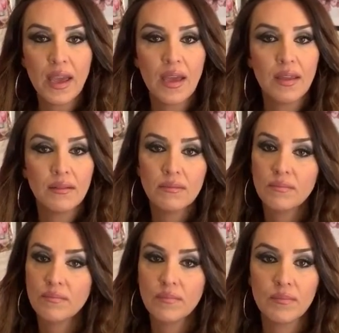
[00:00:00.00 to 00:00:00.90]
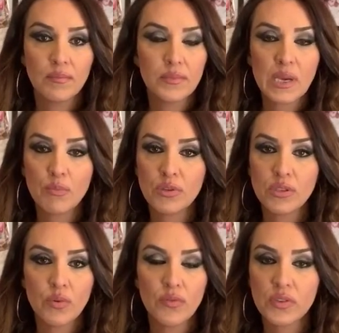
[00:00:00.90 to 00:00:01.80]
and Temperance
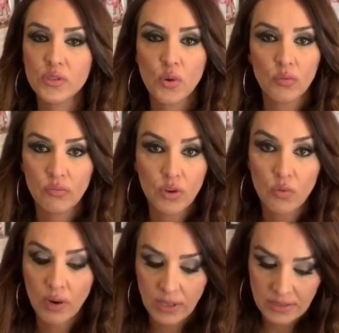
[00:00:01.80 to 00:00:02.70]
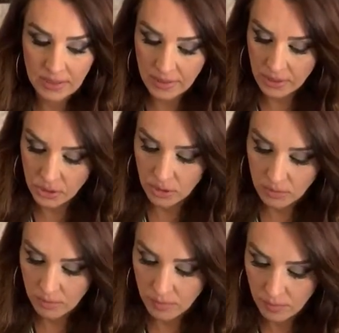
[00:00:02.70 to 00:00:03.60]
in reverse, no reconciliation.
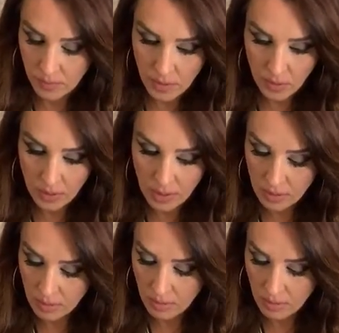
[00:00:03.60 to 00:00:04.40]
Okay?